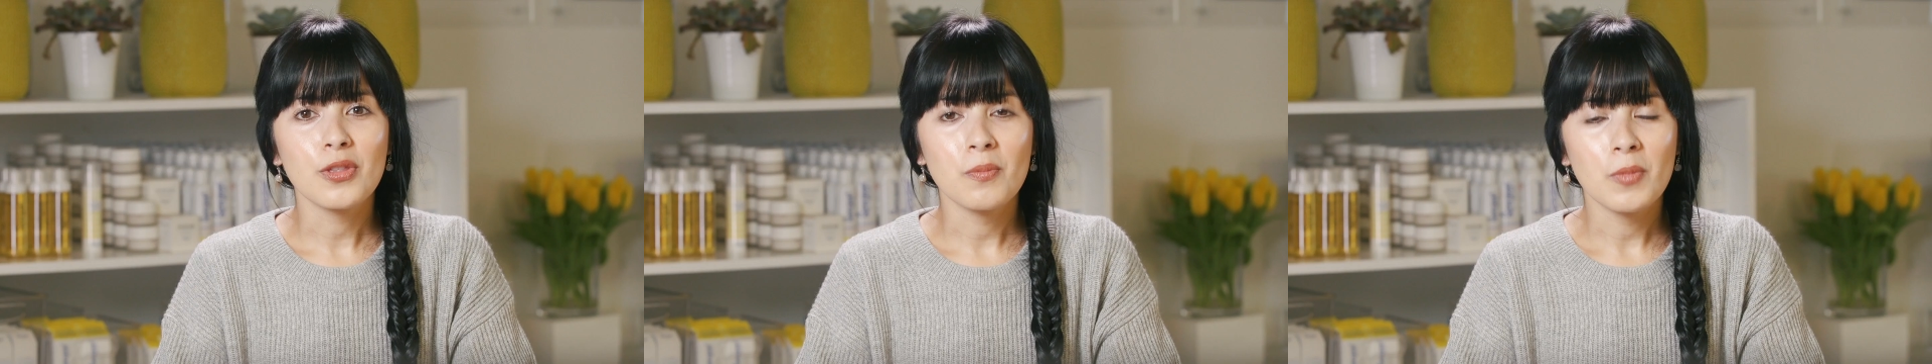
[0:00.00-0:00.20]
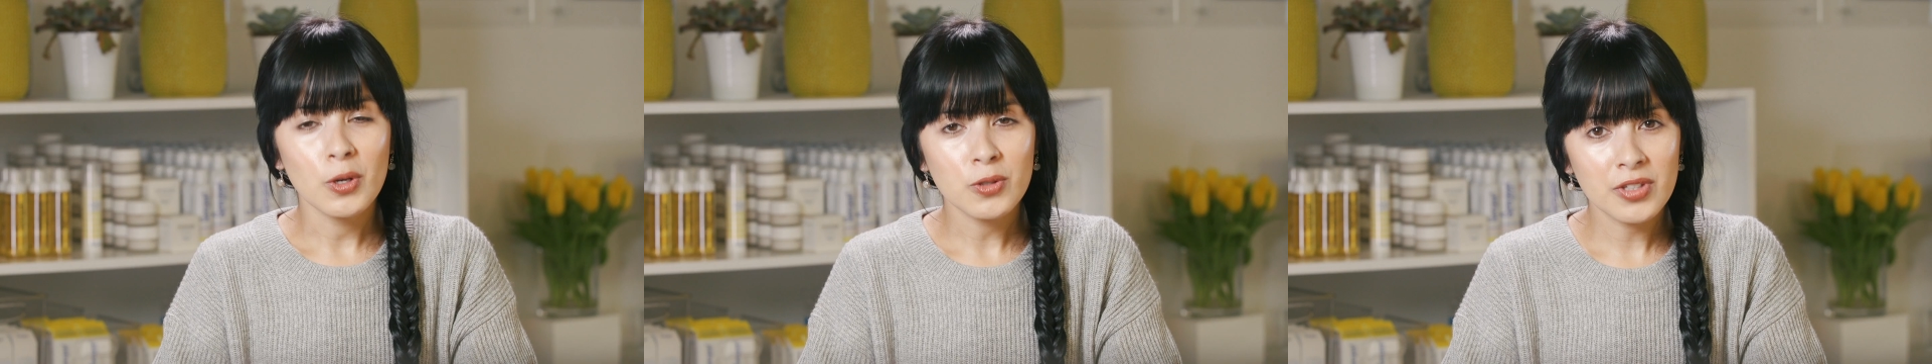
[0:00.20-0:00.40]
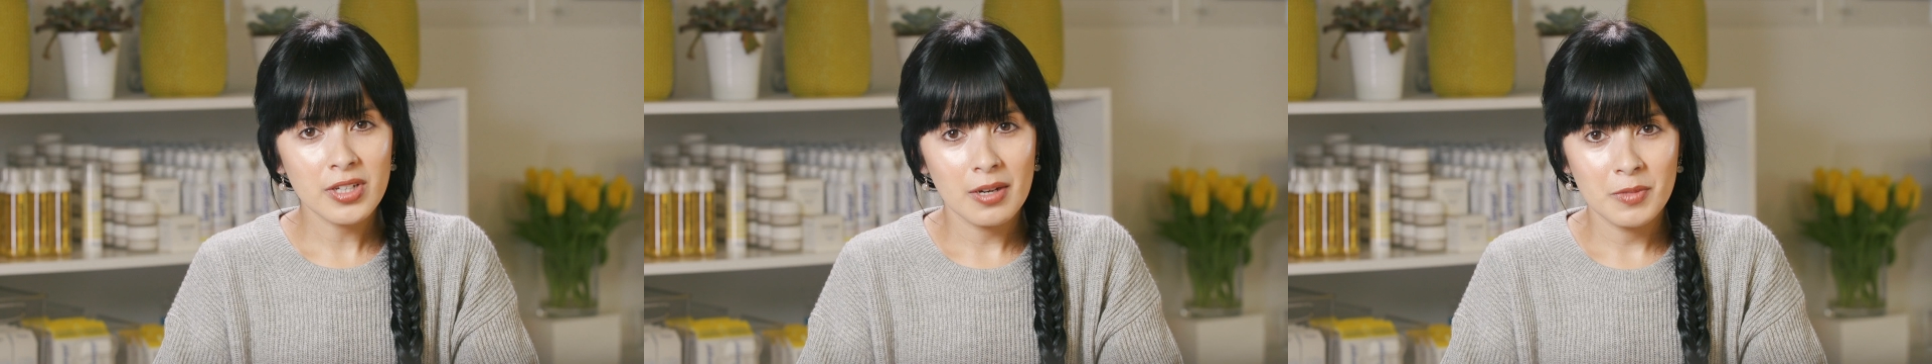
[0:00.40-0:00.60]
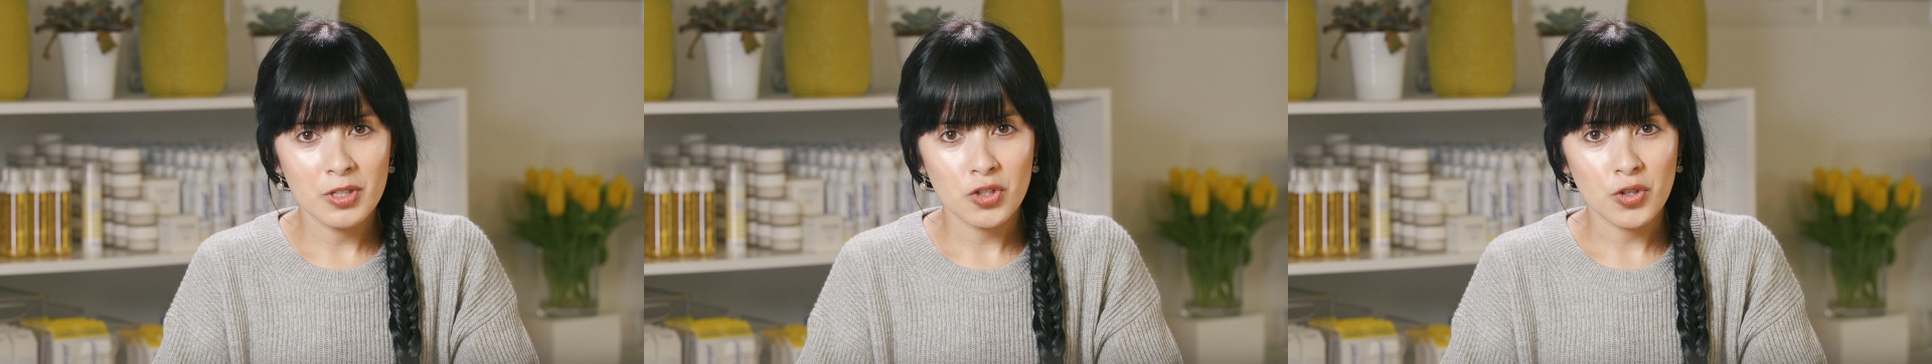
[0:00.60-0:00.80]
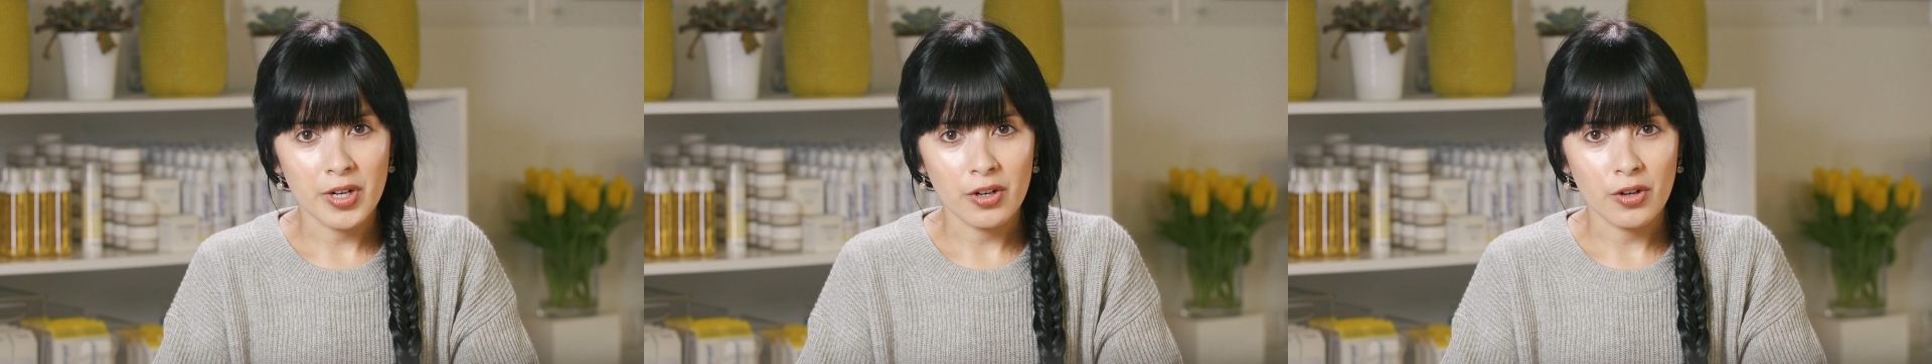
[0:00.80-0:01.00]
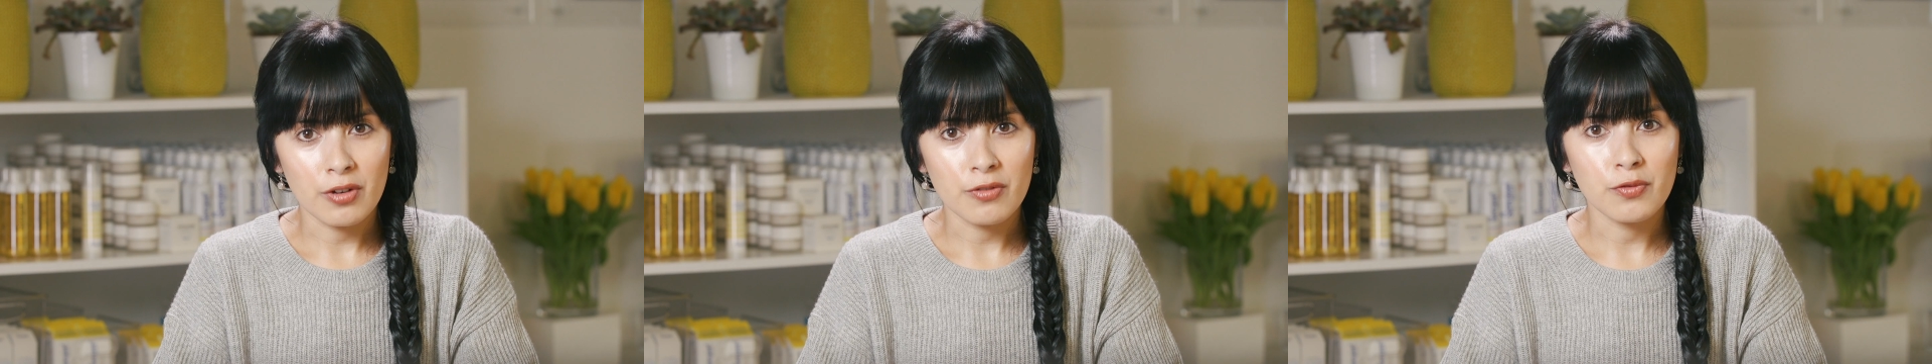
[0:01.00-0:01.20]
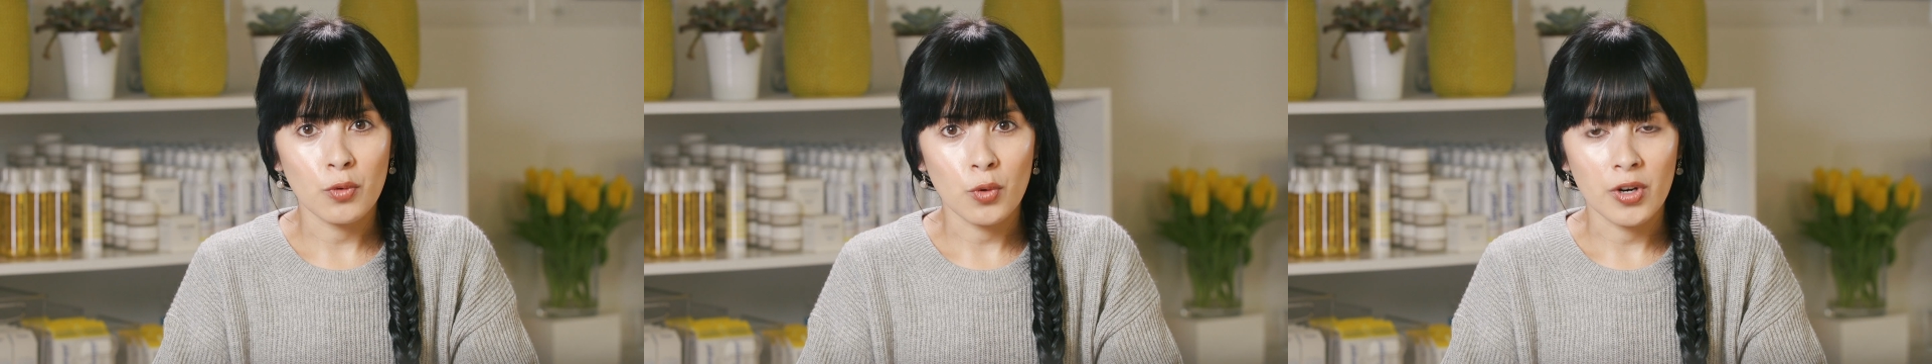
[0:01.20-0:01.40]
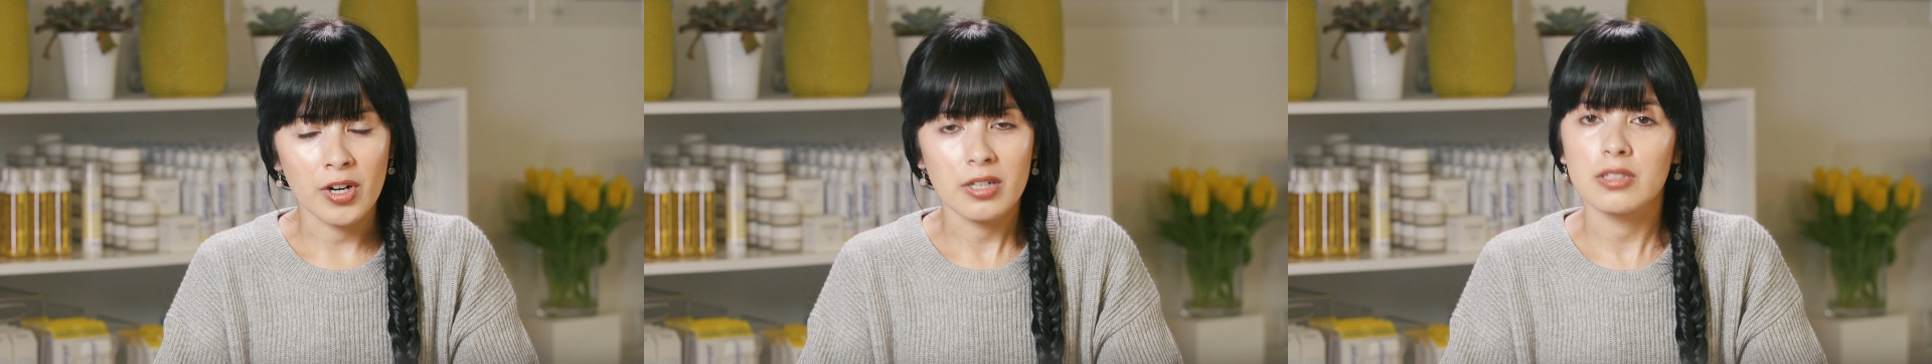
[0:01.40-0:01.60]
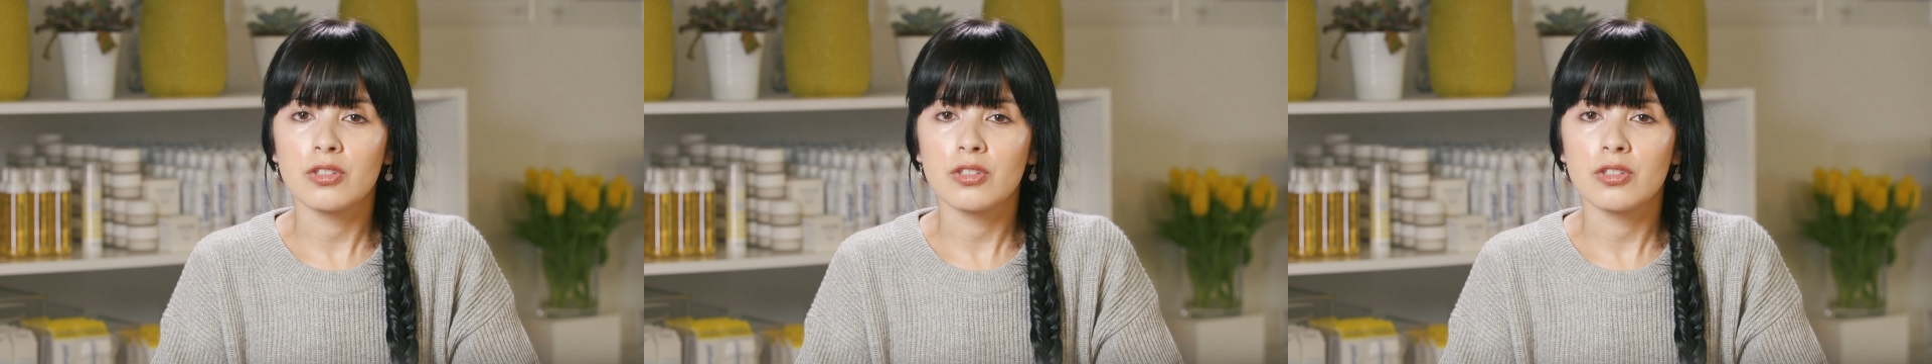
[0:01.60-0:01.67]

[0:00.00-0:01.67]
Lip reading: The most common trigger for